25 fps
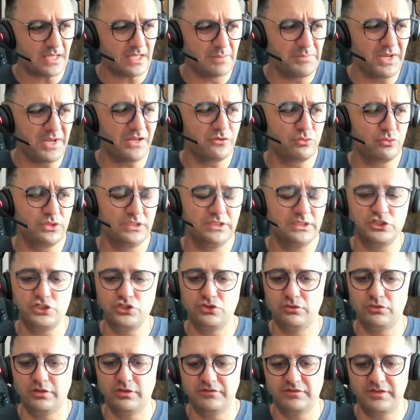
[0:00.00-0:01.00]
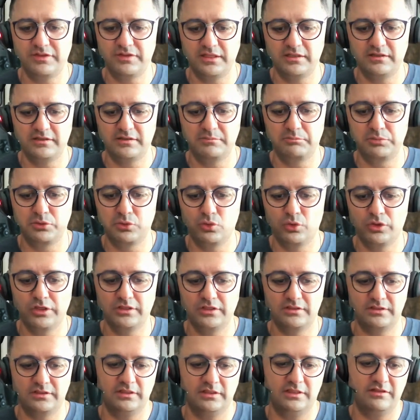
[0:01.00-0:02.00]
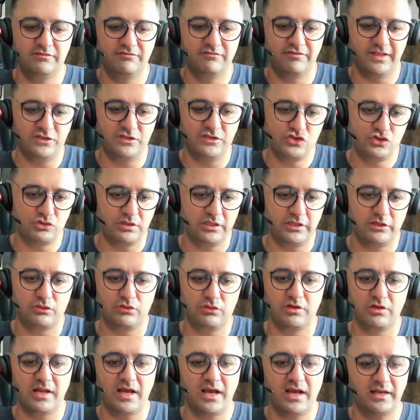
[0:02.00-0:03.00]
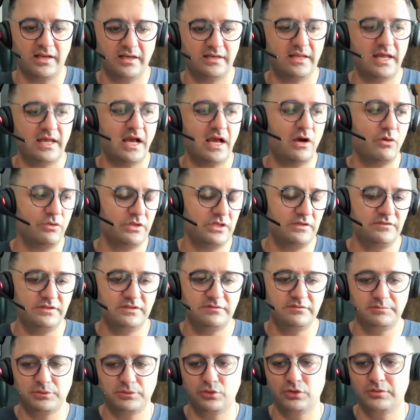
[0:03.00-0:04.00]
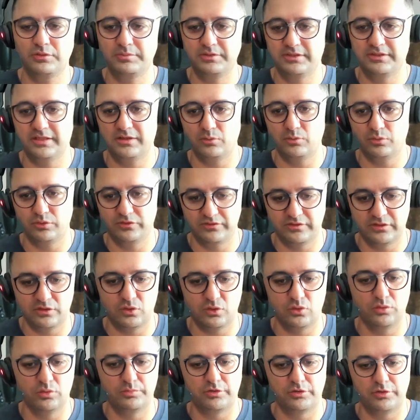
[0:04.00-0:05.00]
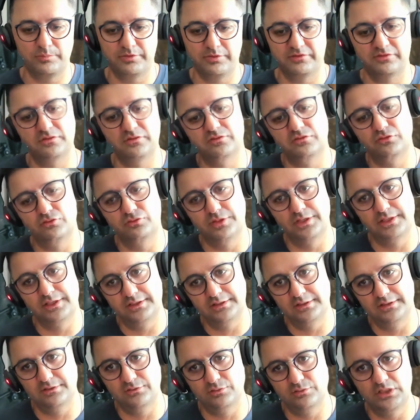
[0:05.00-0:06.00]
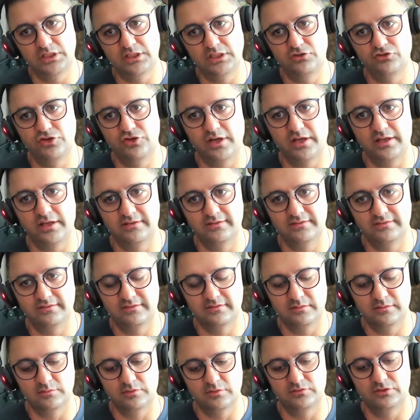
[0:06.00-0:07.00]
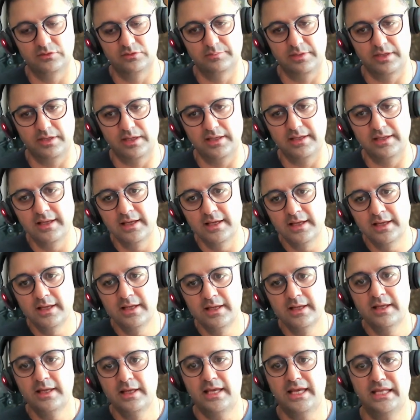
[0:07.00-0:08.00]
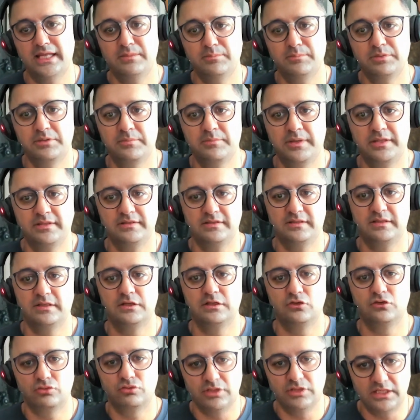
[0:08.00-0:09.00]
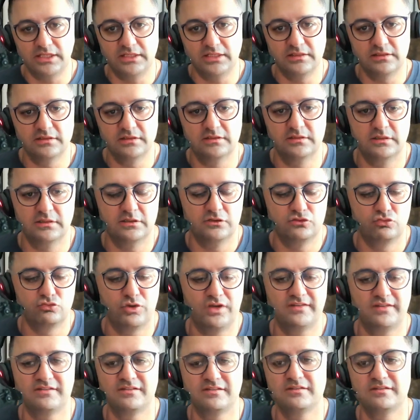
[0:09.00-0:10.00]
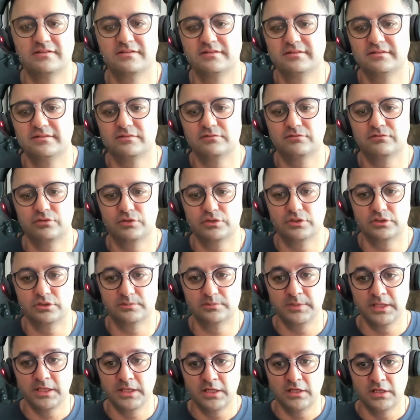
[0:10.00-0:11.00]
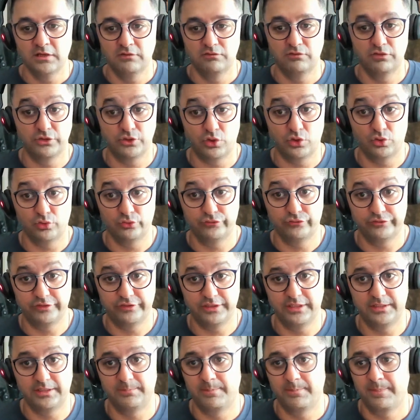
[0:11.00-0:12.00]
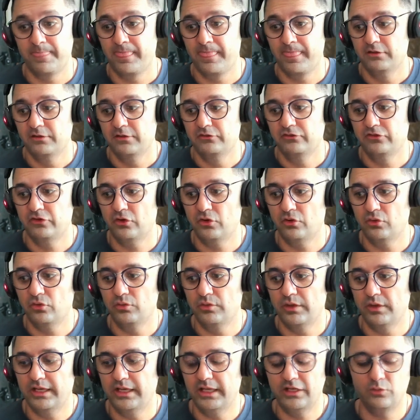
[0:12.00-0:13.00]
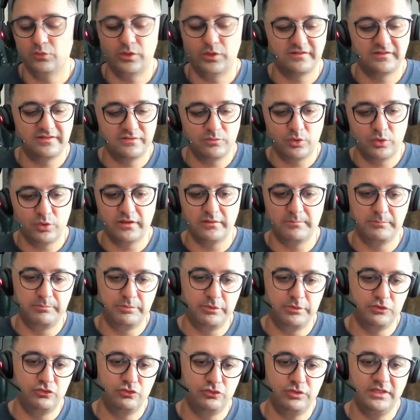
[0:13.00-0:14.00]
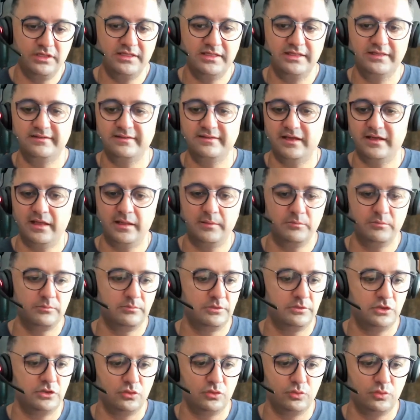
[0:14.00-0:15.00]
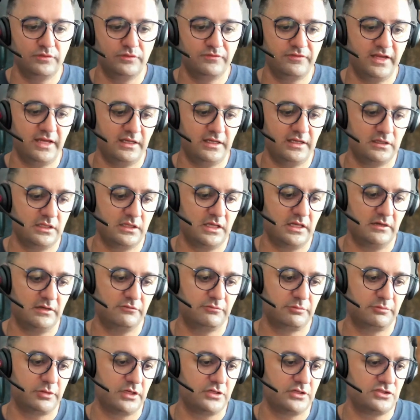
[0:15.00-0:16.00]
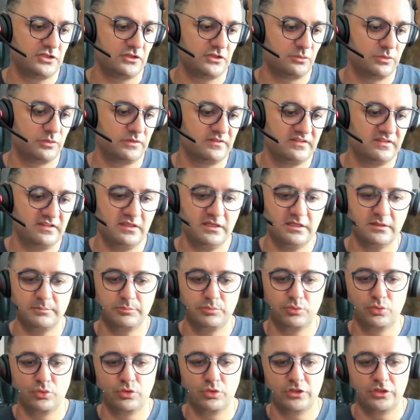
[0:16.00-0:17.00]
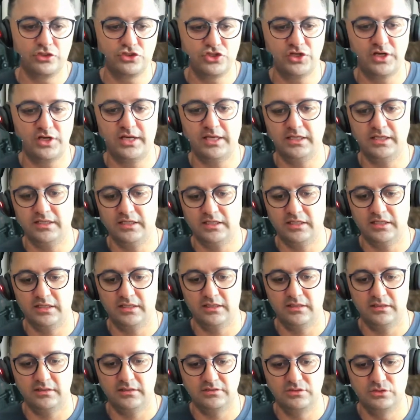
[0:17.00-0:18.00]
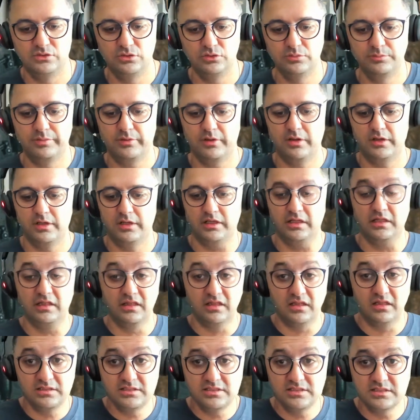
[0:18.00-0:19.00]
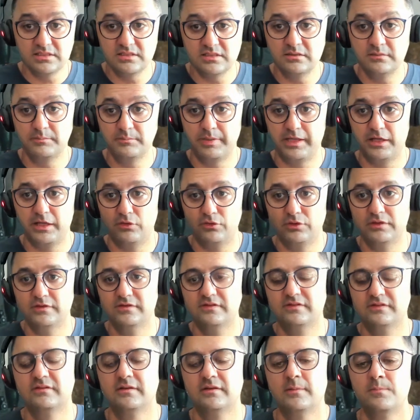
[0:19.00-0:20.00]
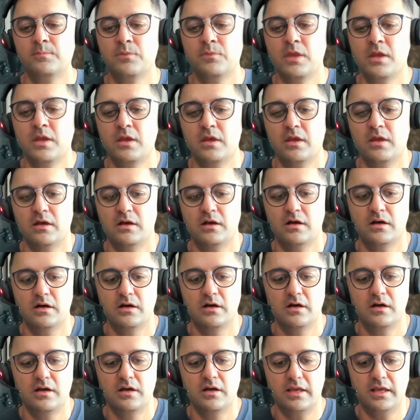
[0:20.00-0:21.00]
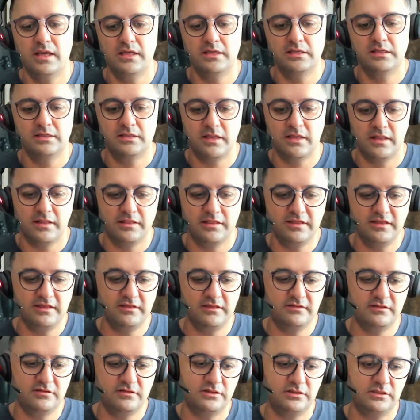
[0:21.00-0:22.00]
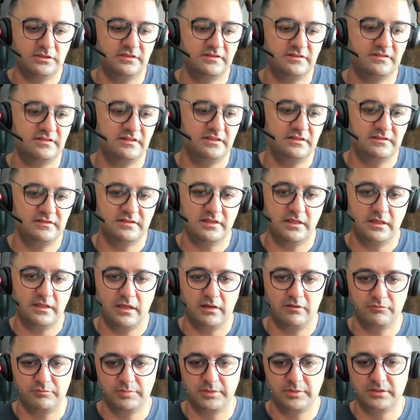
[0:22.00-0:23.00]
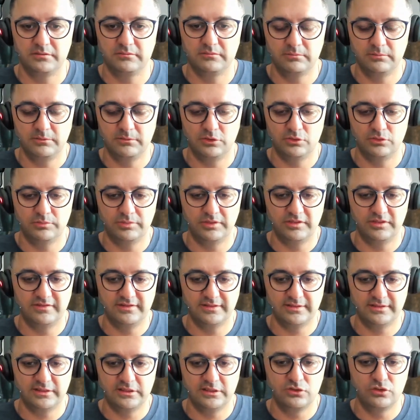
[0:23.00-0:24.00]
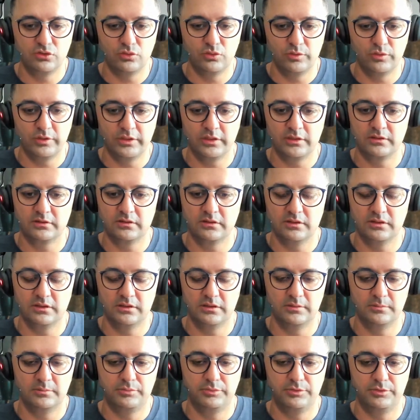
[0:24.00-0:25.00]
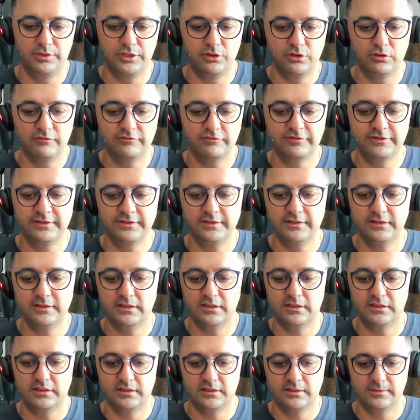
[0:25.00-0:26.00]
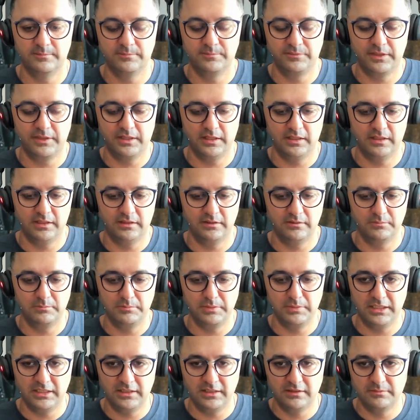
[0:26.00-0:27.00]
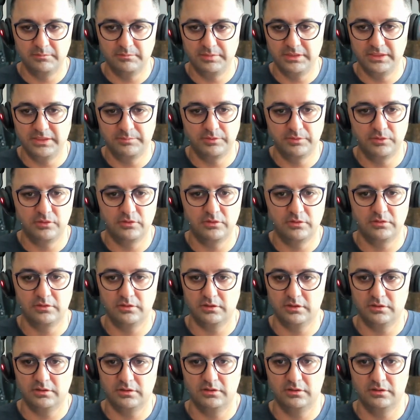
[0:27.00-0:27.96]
I'm not really sure if they deployed eventually or not and how they've deployed, but that was the whole purpose of creating the 3D GIS system of Dubai and implementing and creating the addressing system for the whole city. So anyways, during that time, we've had a lot of projects with Singapore, China, Dubai, London, Paris. And these are the cities that have been, basically going pretty often and meeting the people